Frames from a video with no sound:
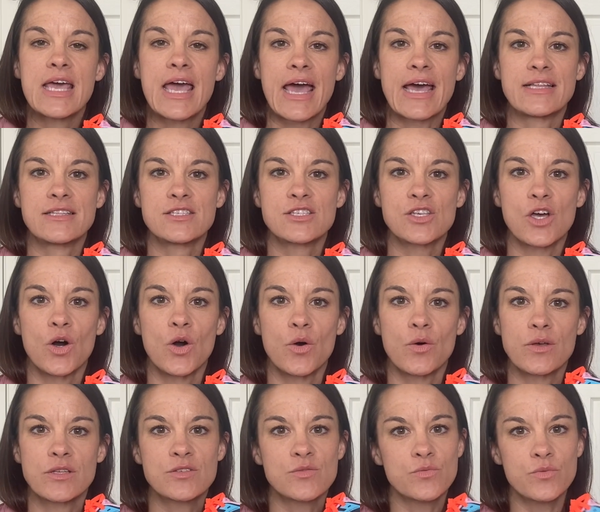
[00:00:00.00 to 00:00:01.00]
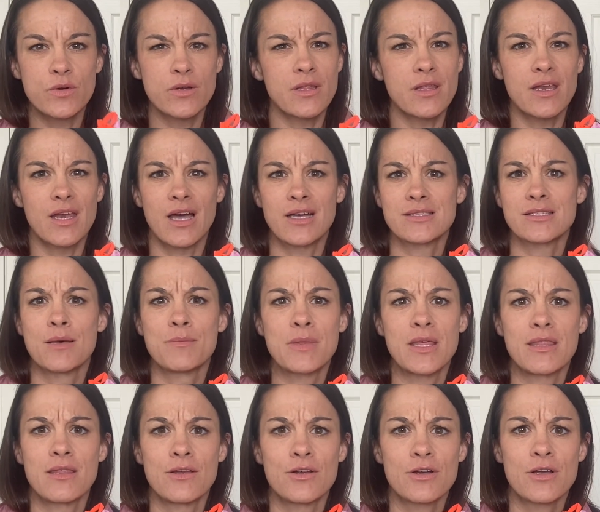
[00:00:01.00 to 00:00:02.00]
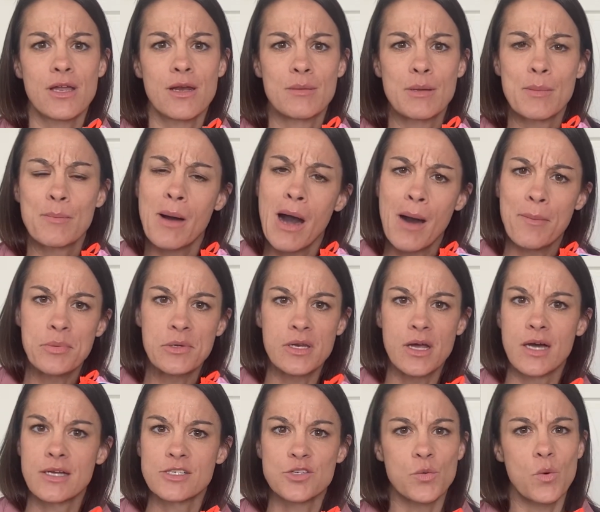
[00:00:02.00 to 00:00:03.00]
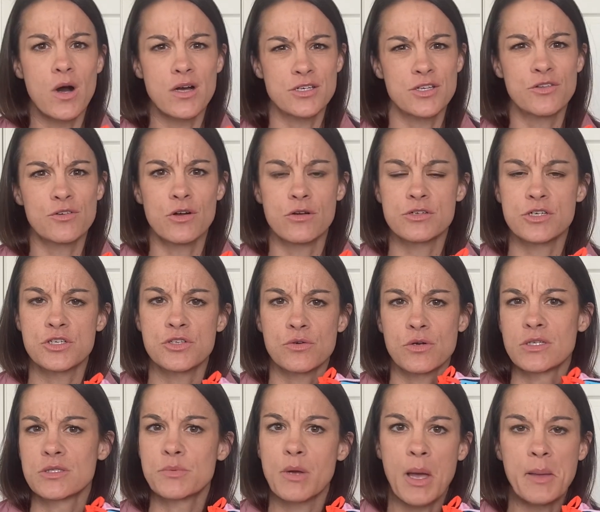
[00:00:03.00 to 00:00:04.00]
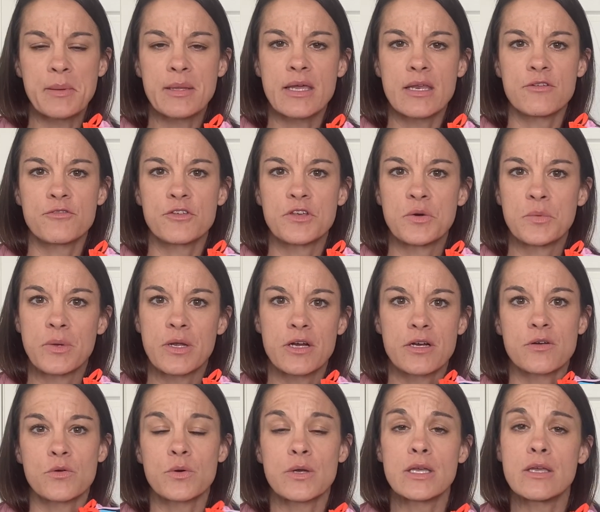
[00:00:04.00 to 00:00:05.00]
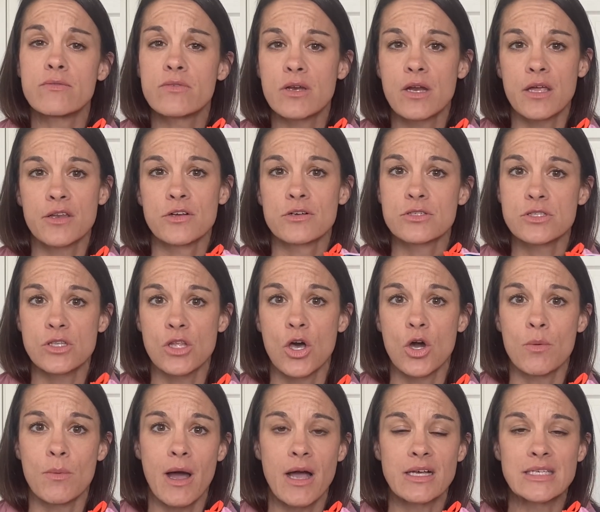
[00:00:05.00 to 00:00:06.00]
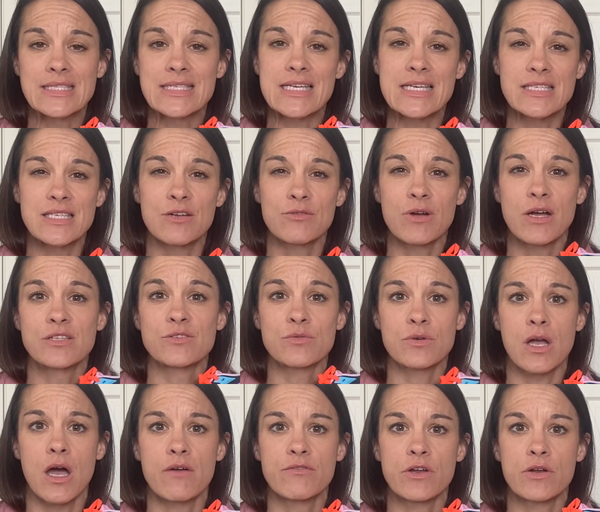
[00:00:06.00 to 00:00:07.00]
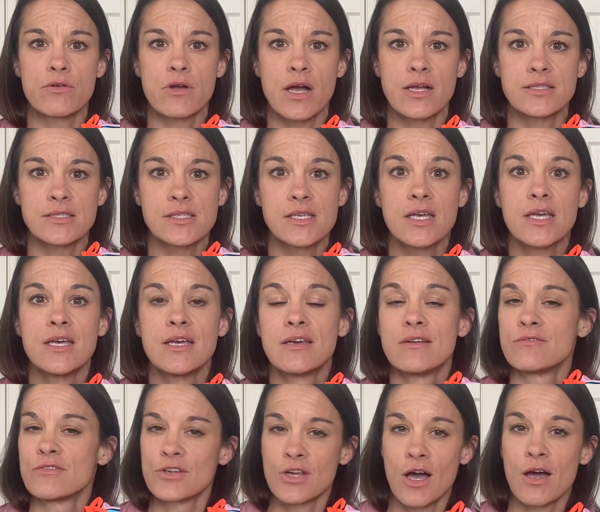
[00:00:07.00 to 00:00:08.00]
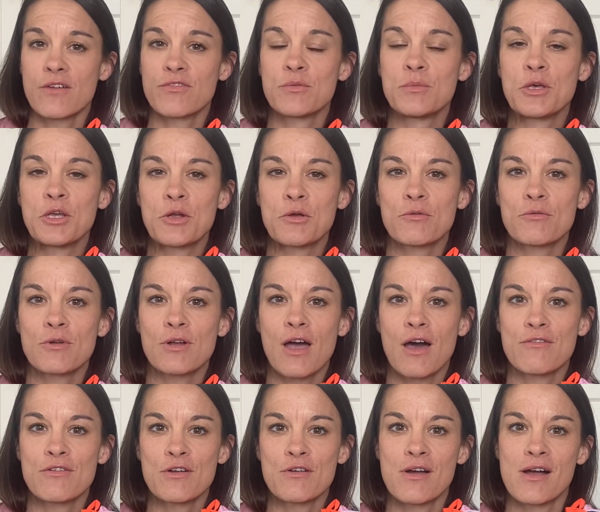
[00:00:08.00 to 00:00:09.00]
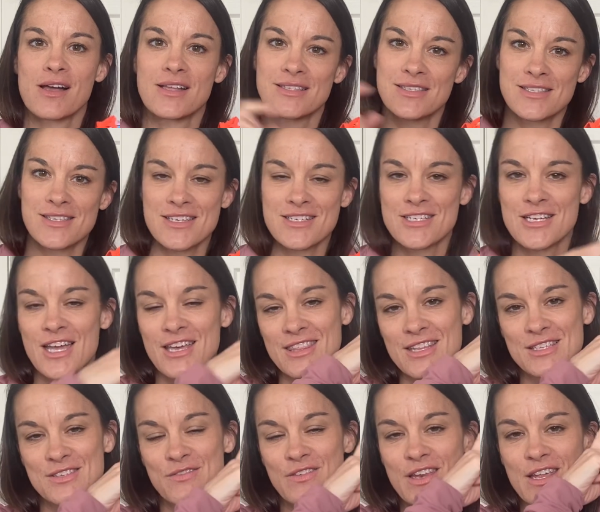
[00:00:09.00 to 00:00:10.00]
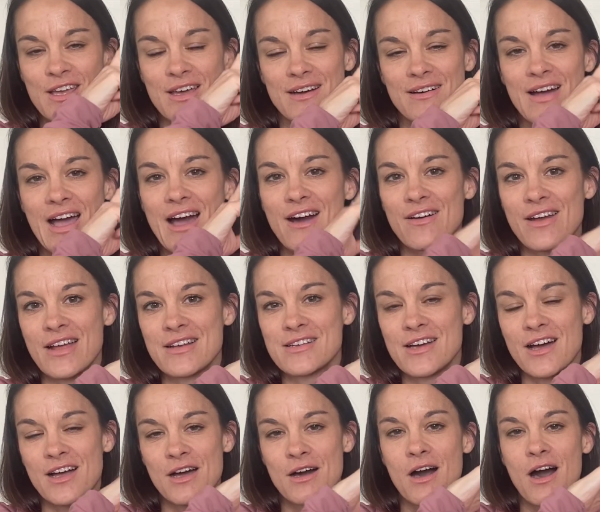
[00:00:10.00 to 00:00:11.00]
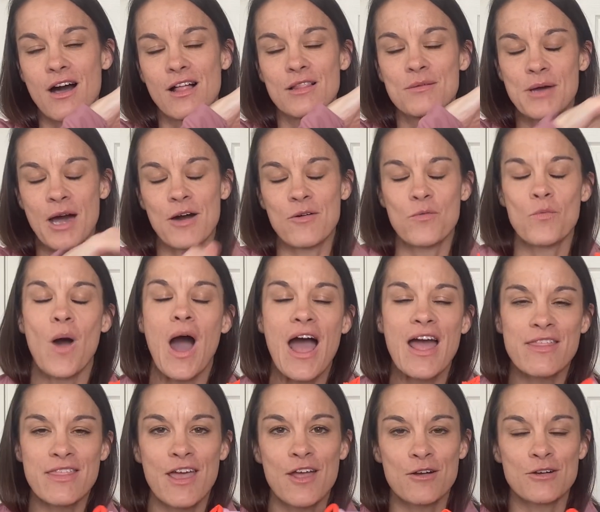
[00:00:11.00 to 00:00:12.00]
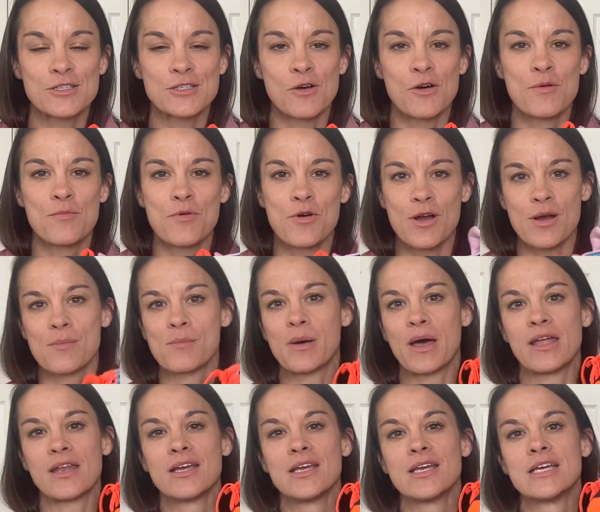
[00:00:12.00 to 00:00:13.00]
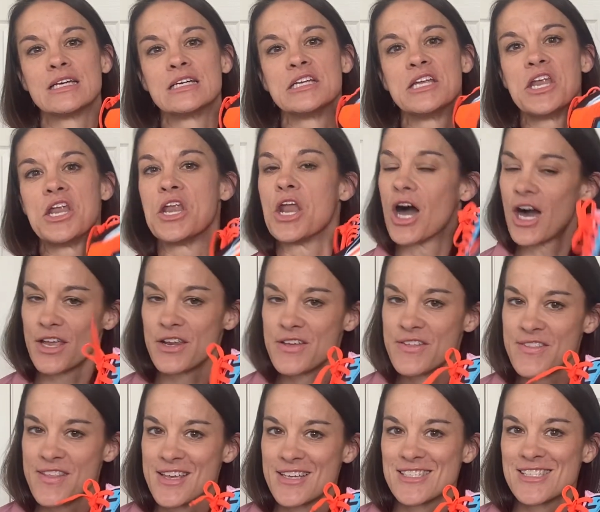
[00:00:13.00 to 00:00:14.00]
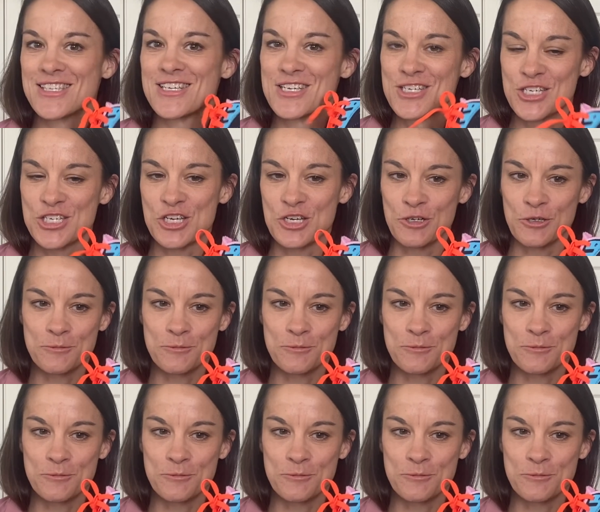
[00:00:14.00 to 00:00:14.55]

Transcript: And so it's really not something that you're gonna be popping on to walk to the grocery store. It's probably gonna feel weird, or even on your slow miles, easy runs, recovery runs. If you're not familiar with recovery runs, check this video out. I talk all about why they are so important, but not in this shoe.